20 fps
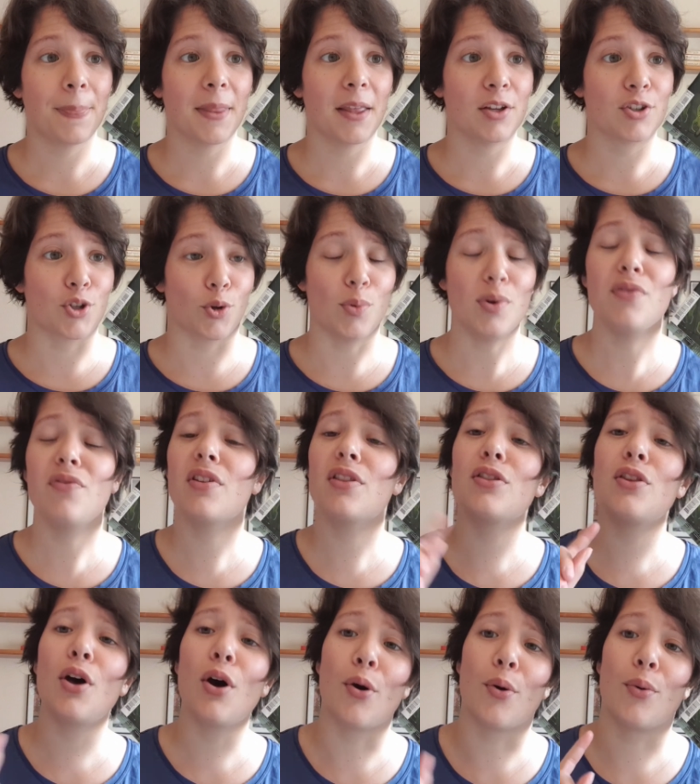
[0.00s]
So even
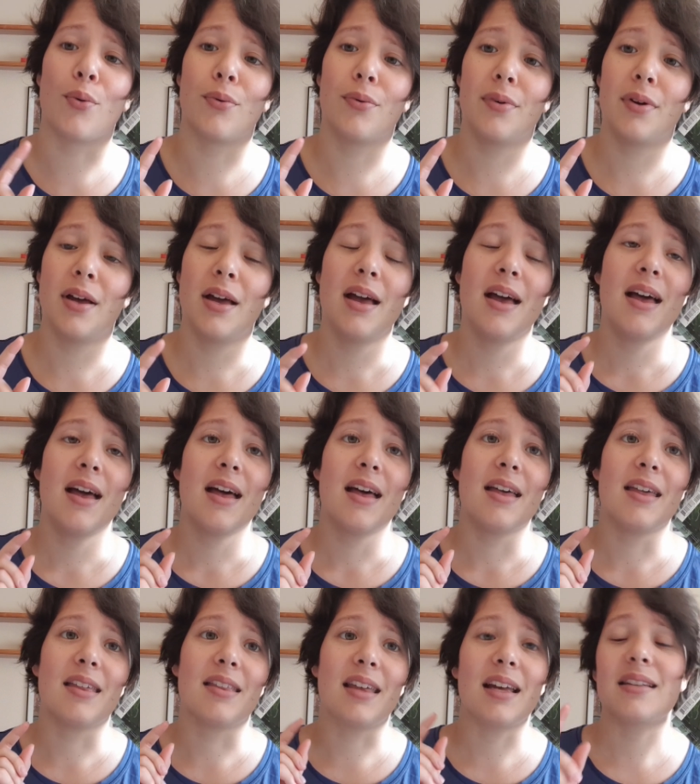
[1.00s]
though
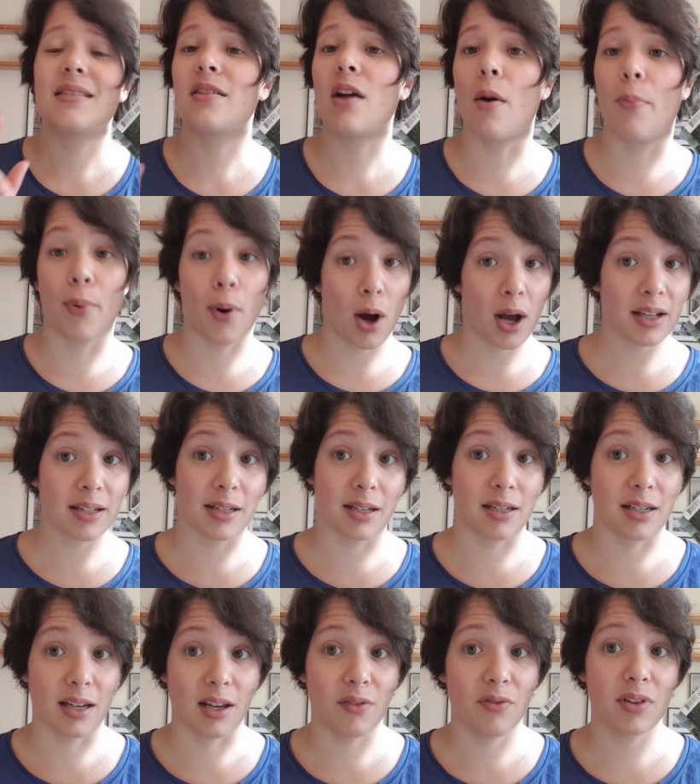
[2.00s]
that's not
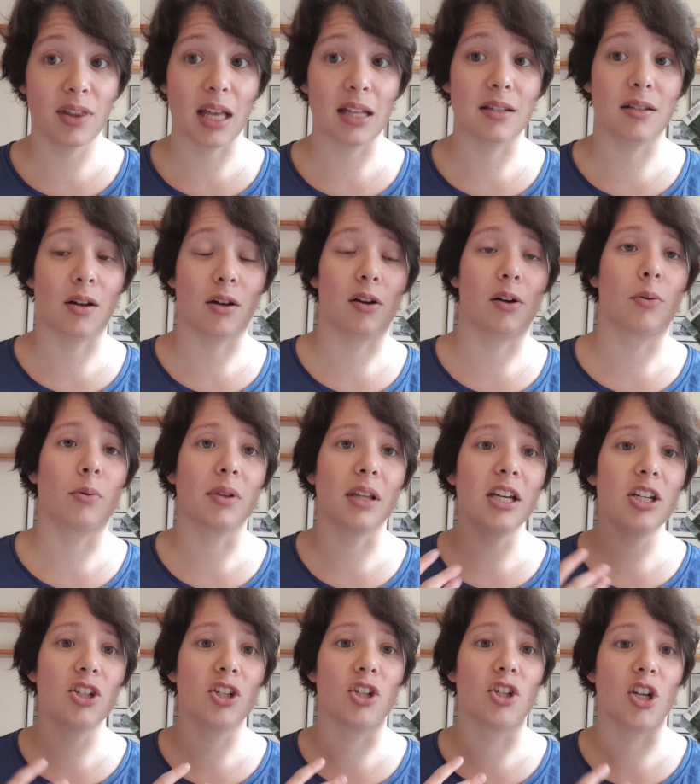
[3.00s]
positive, and that's not a
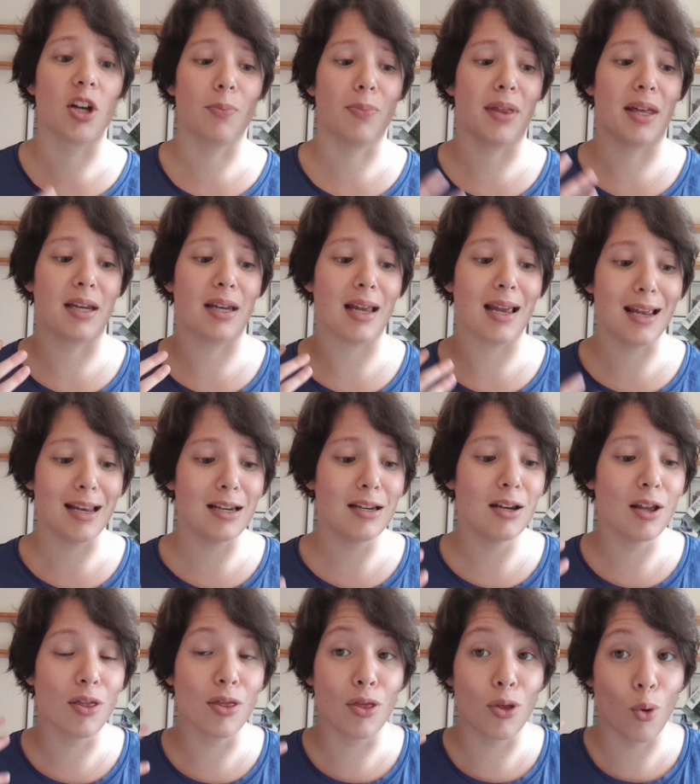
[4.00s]
relationship that
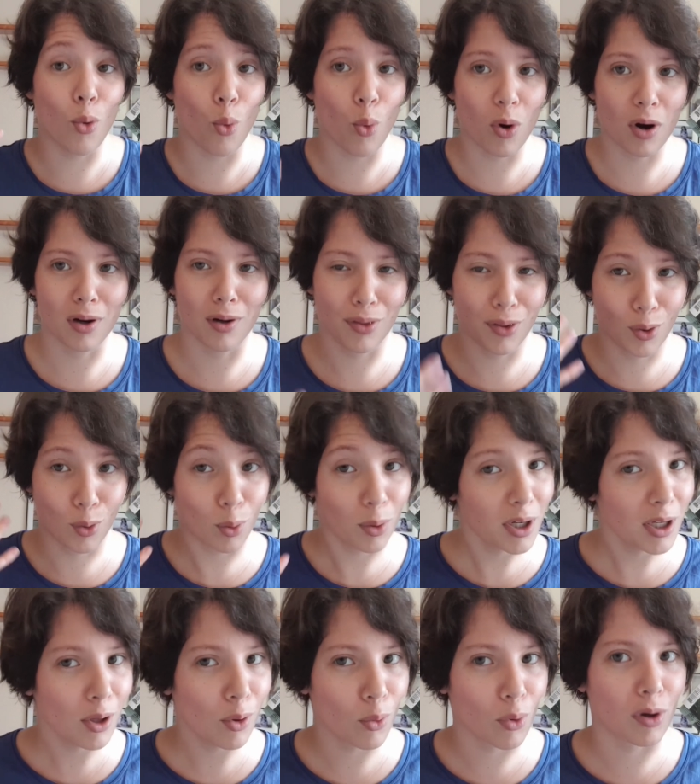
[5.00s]
in the world, the
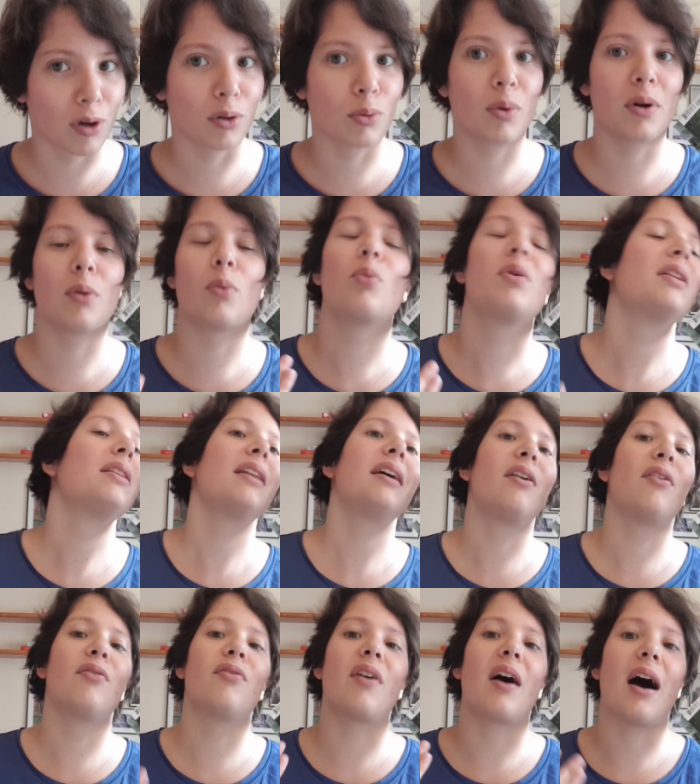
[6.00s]
real world where we
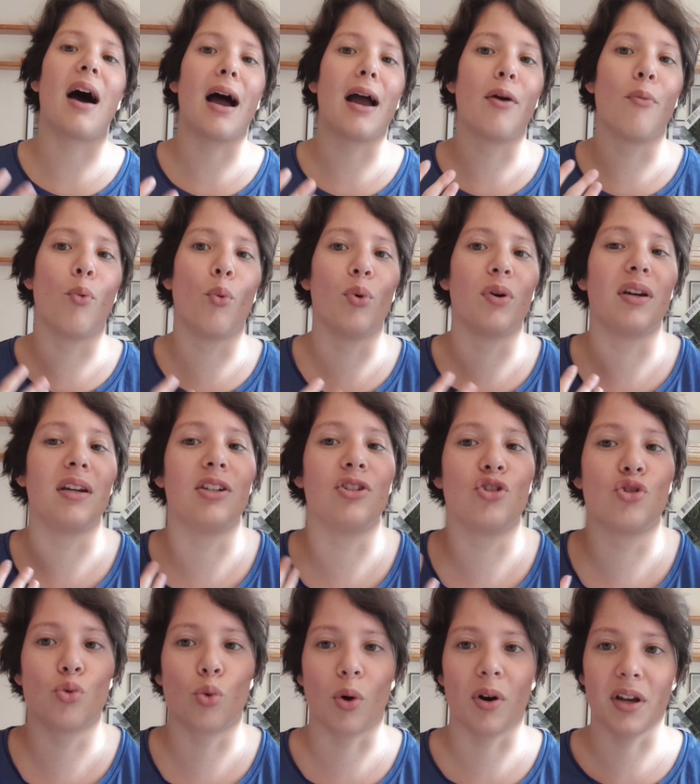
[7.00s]
live, I would
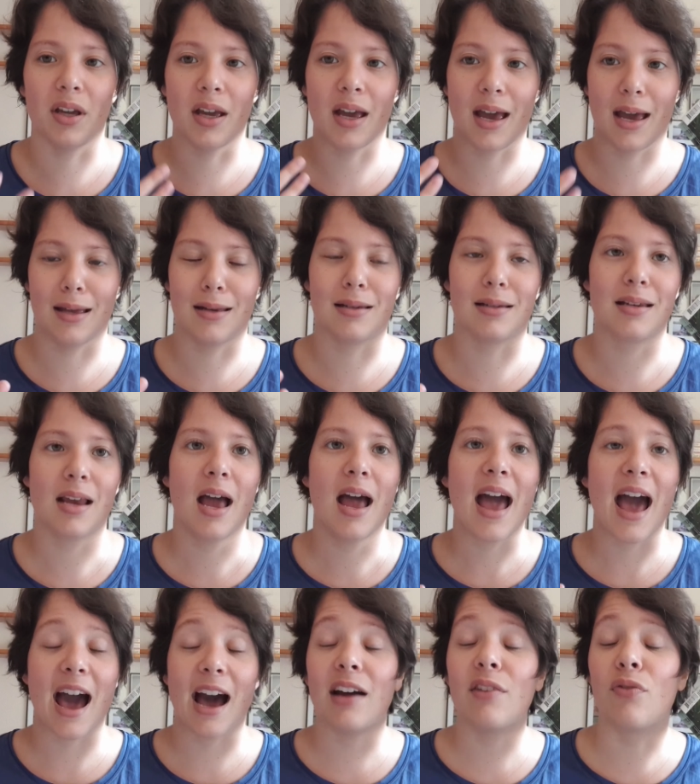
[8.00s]
enjoy and
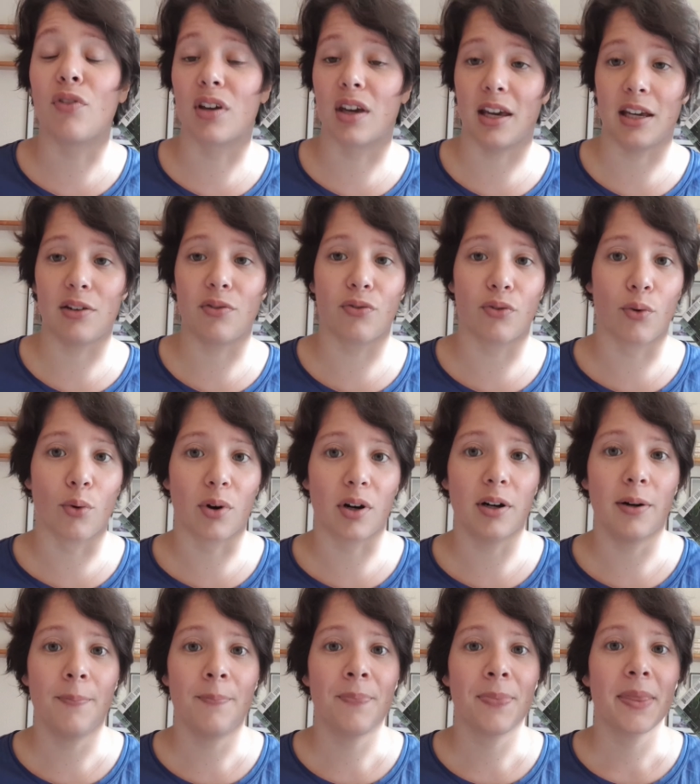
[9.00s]
advocate
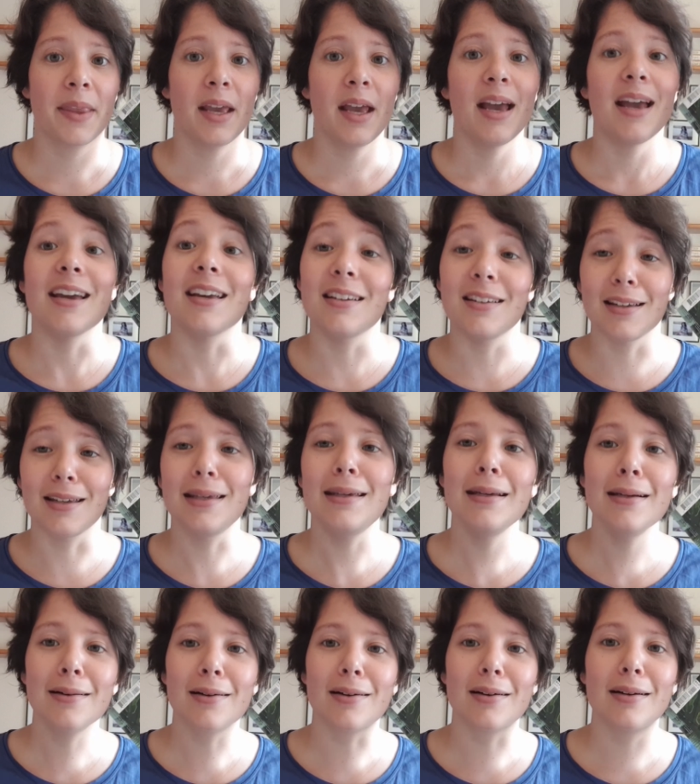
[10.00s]
for, in
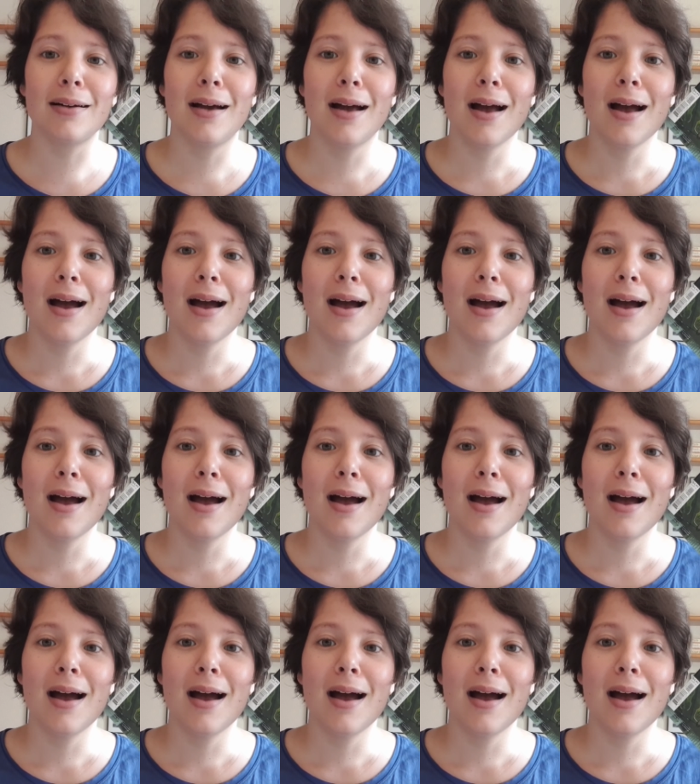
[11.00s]
here,